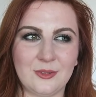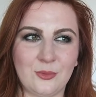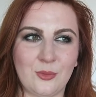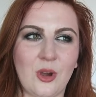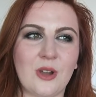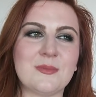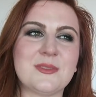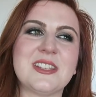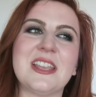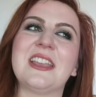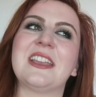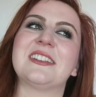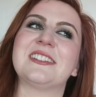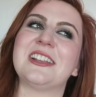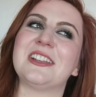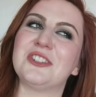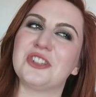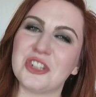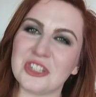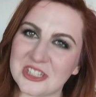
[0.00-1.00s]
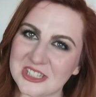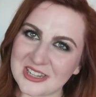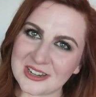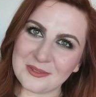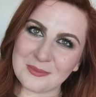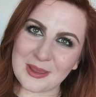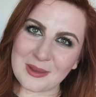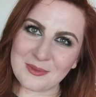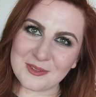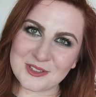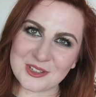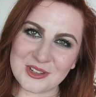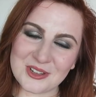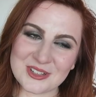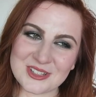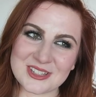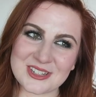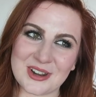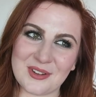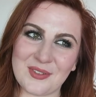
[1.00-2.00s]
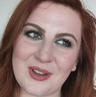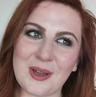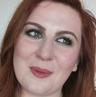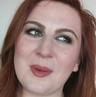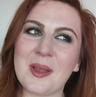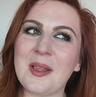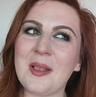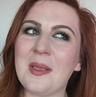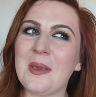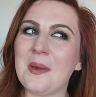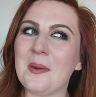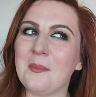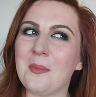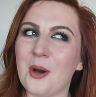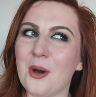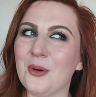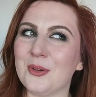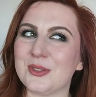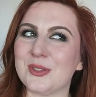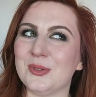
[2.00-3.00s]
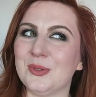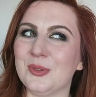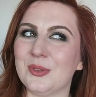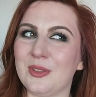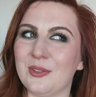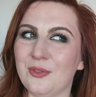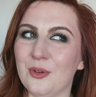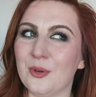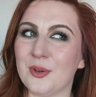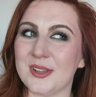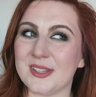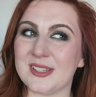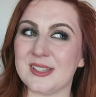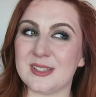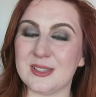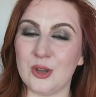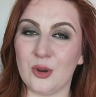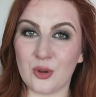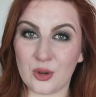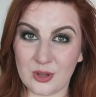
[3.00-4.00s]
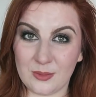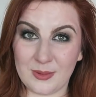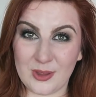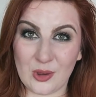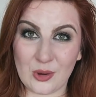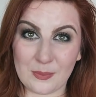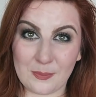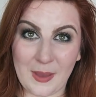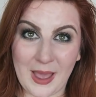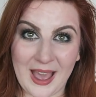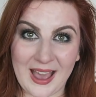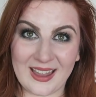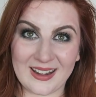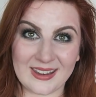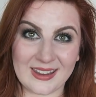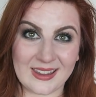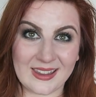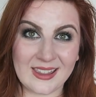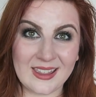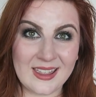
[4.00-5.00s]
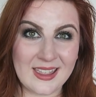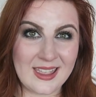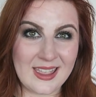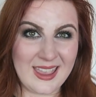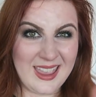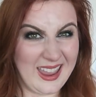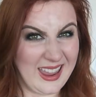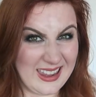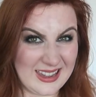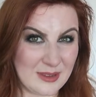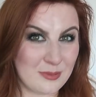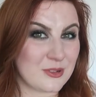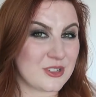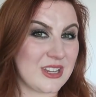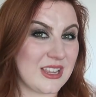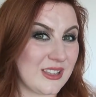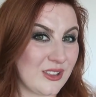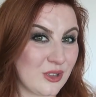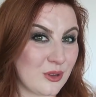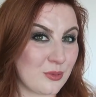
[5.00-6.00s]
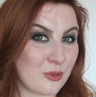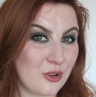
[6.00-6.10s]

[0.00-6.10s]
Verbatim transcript: what I'm saying is I should still be able to use stuff up but also the focus is not going to be on panning any particular